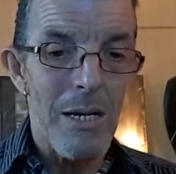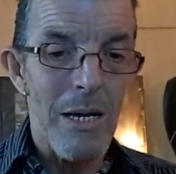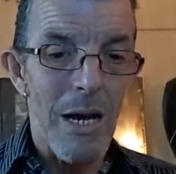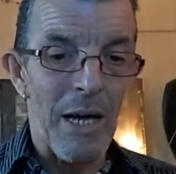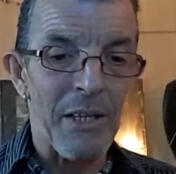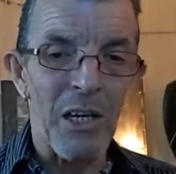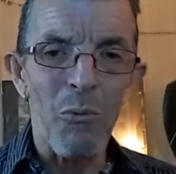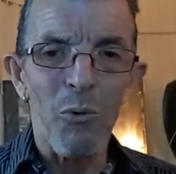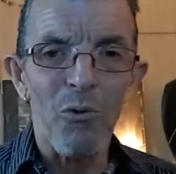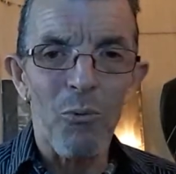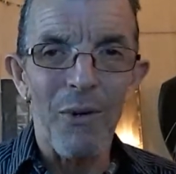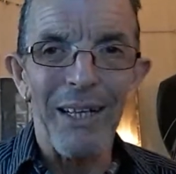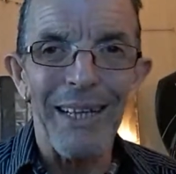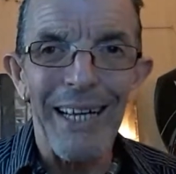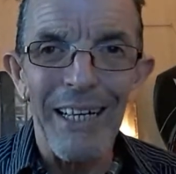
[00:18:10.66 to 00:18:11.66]
And I was
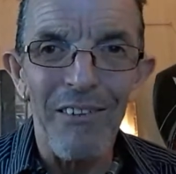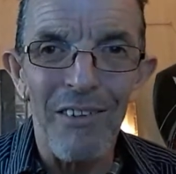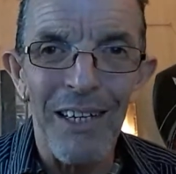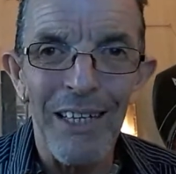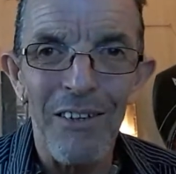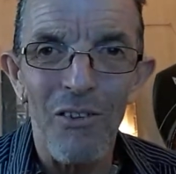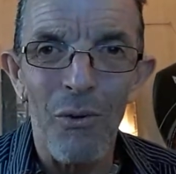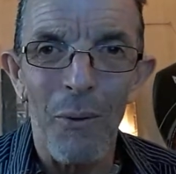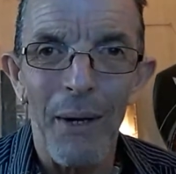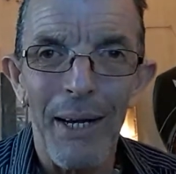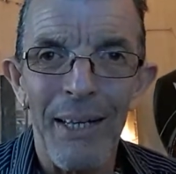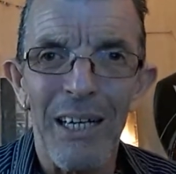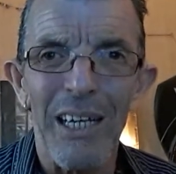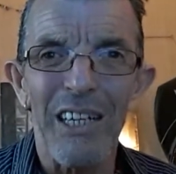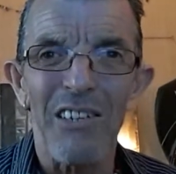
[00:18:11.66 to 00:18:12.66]
relating to it,
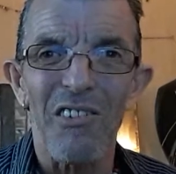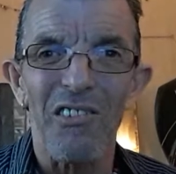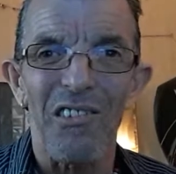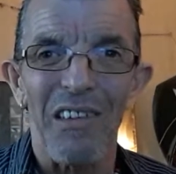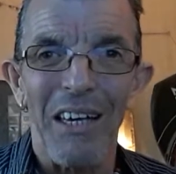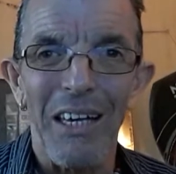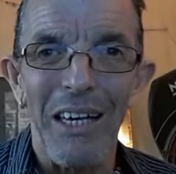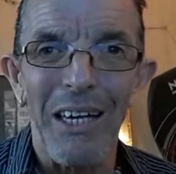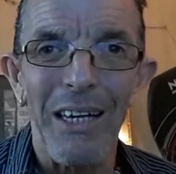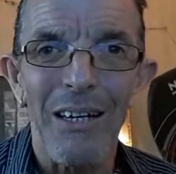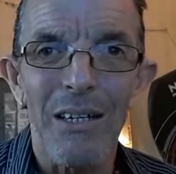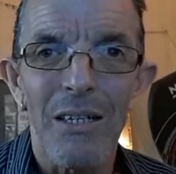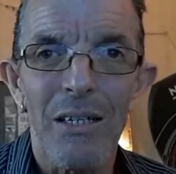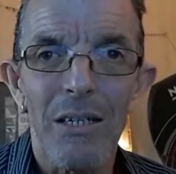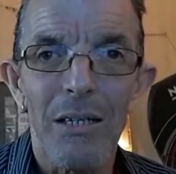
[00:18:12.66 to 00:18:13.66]
and I could see
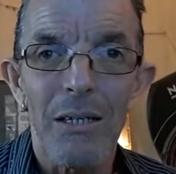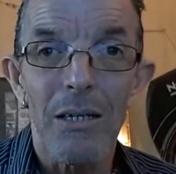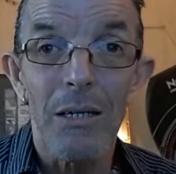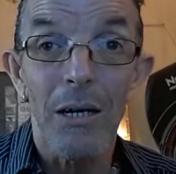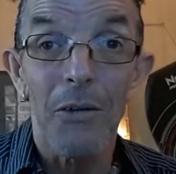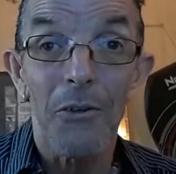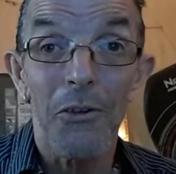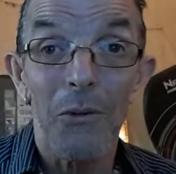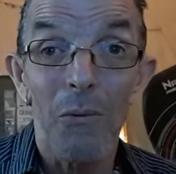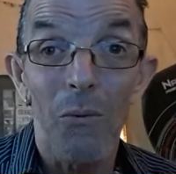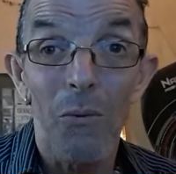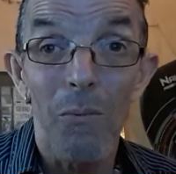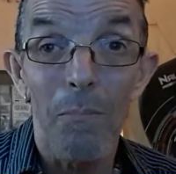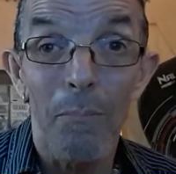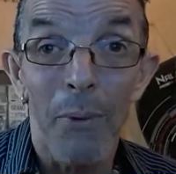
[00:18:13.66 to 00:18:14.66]

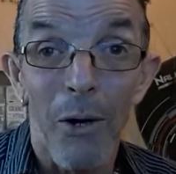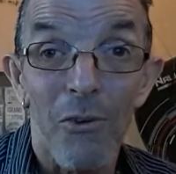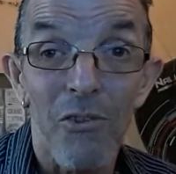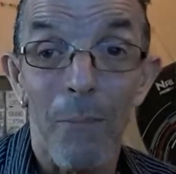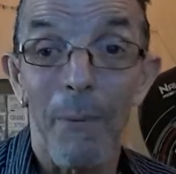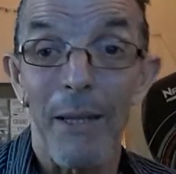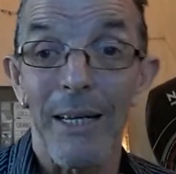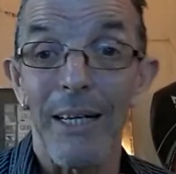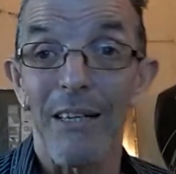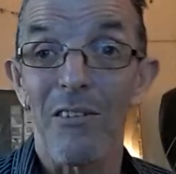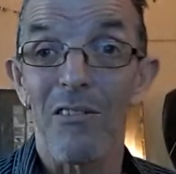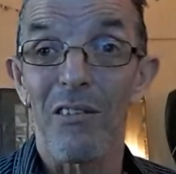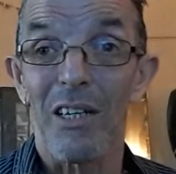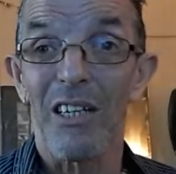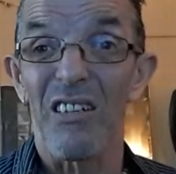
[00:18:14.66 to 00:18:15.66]

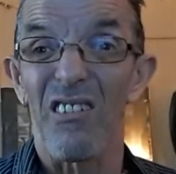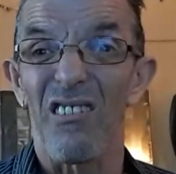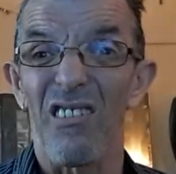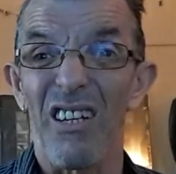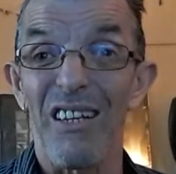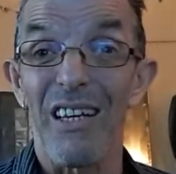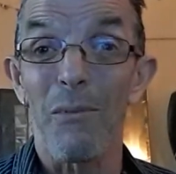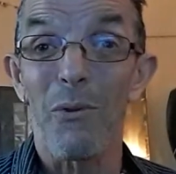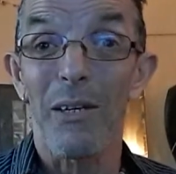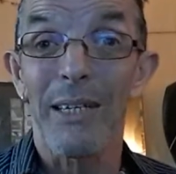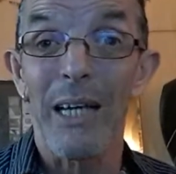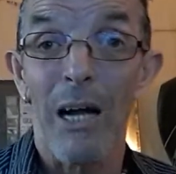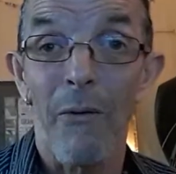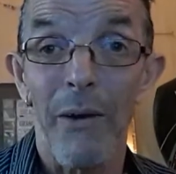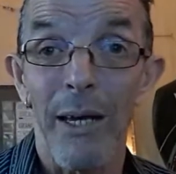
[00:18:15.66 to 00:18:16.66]
possibilities. I could see they were
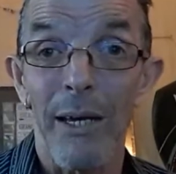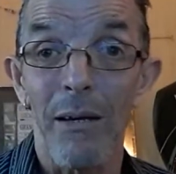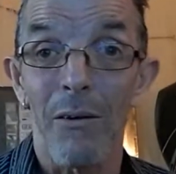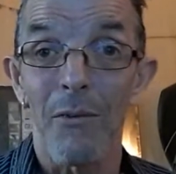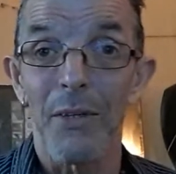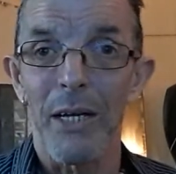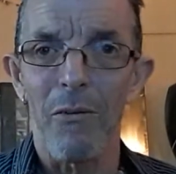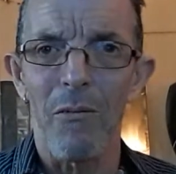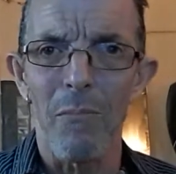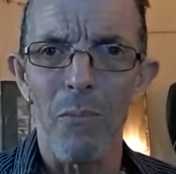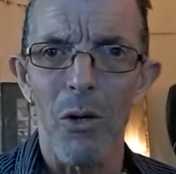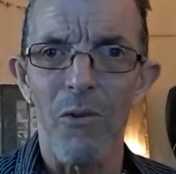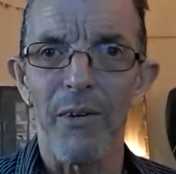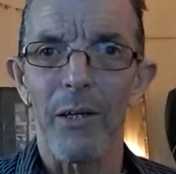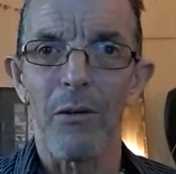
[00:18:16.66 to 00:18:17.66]
carrying on, they were
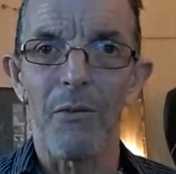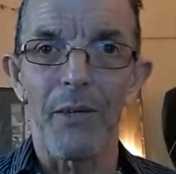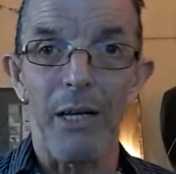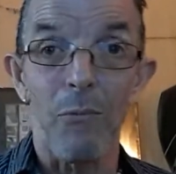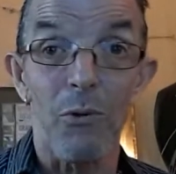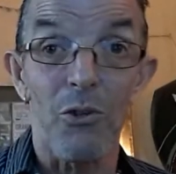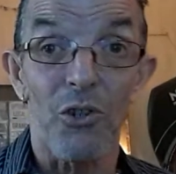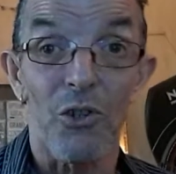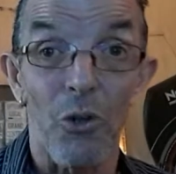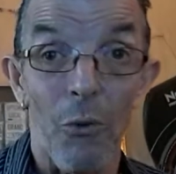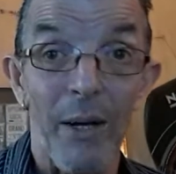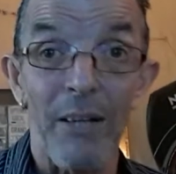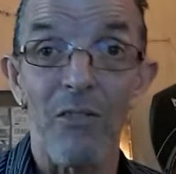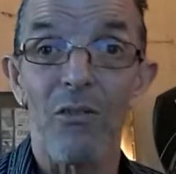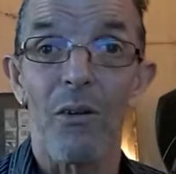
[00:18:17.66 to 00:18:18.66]
moving on, they were
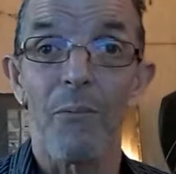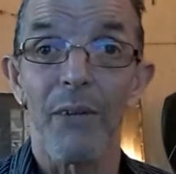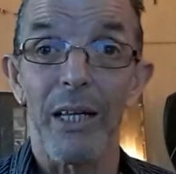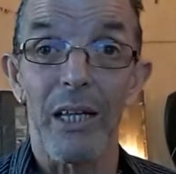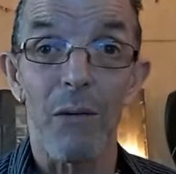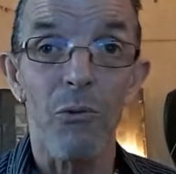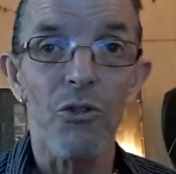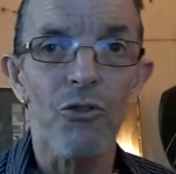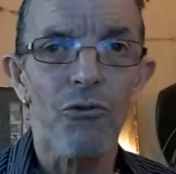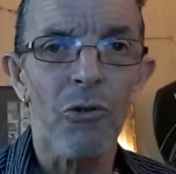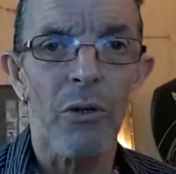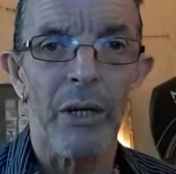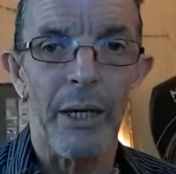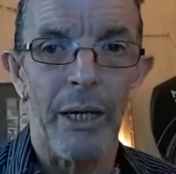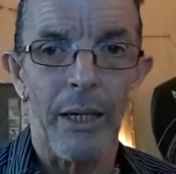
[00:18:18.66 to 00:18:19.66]
doing something, they were
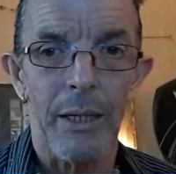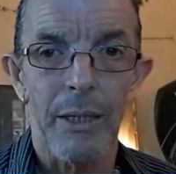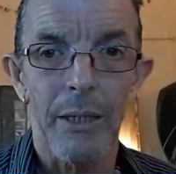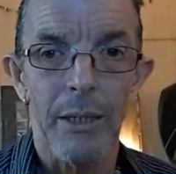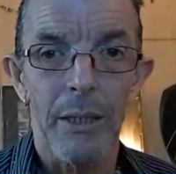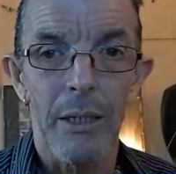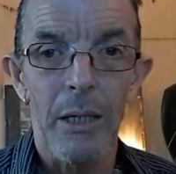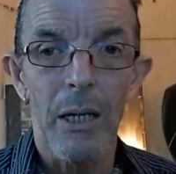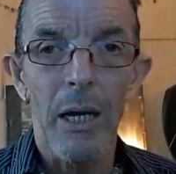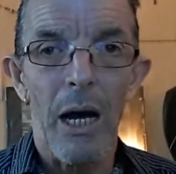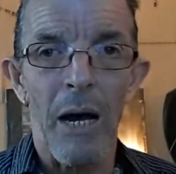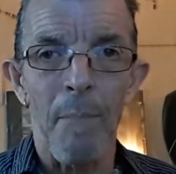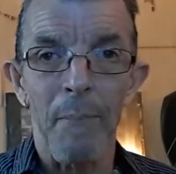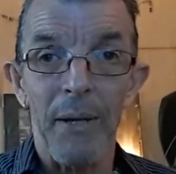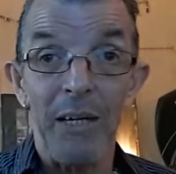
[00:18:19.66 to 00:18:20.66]
trying.
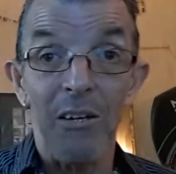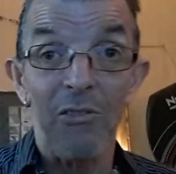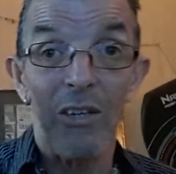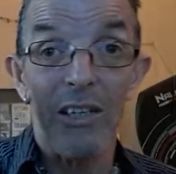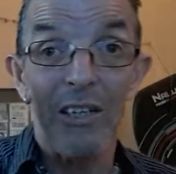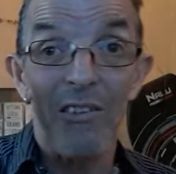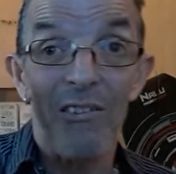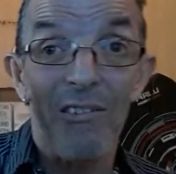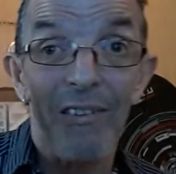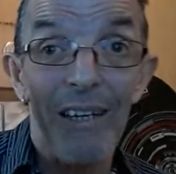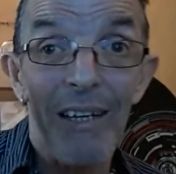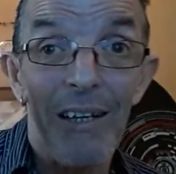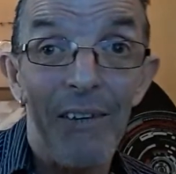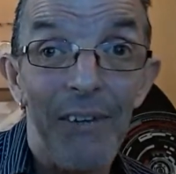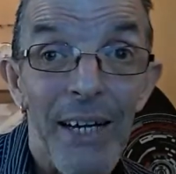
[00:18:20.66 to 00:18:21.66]
And because I could see
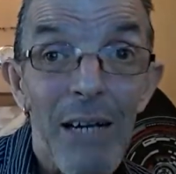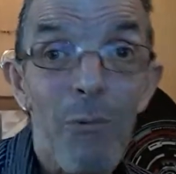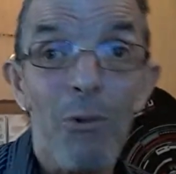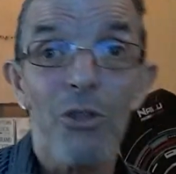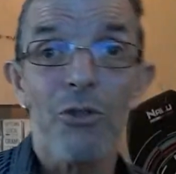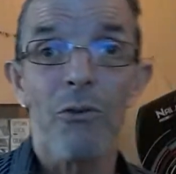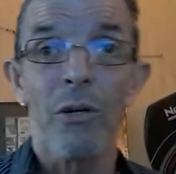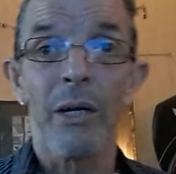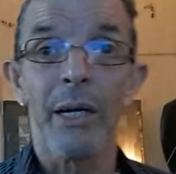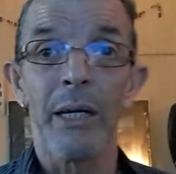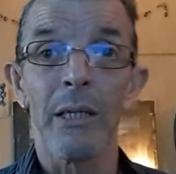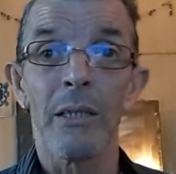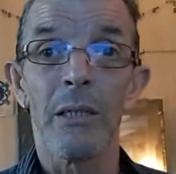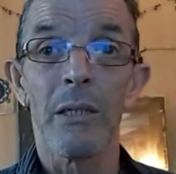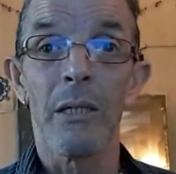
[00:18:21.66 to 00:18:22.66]
that they were
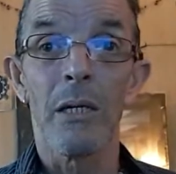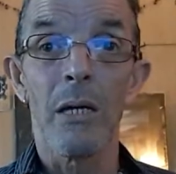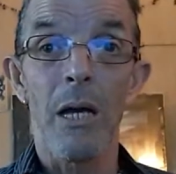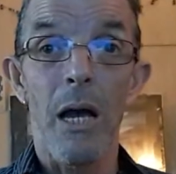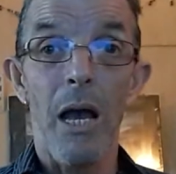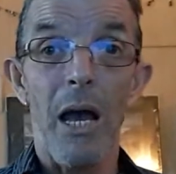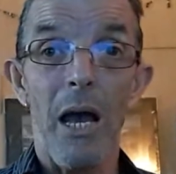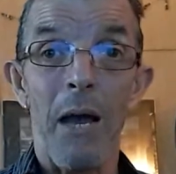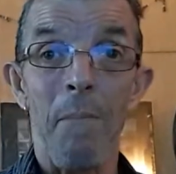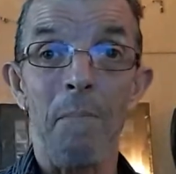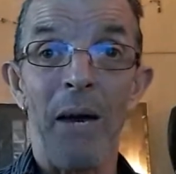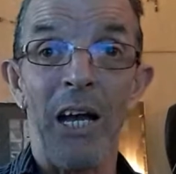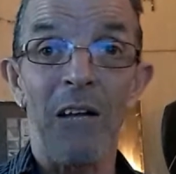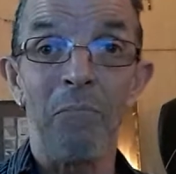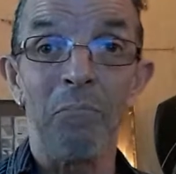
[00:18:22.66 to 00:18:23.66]
trying, it
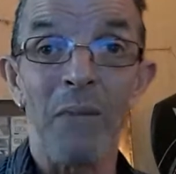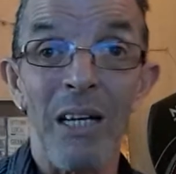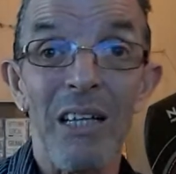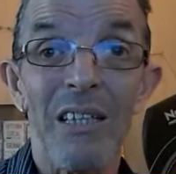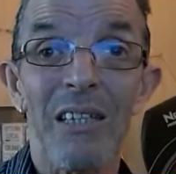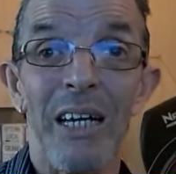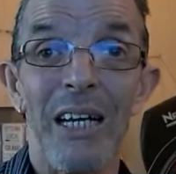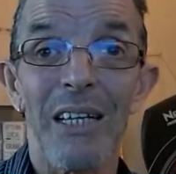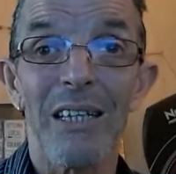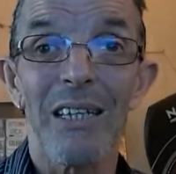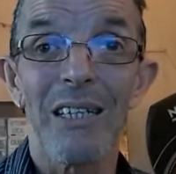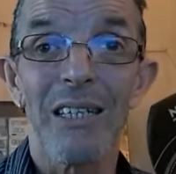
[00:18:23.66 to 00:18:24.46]
made me think,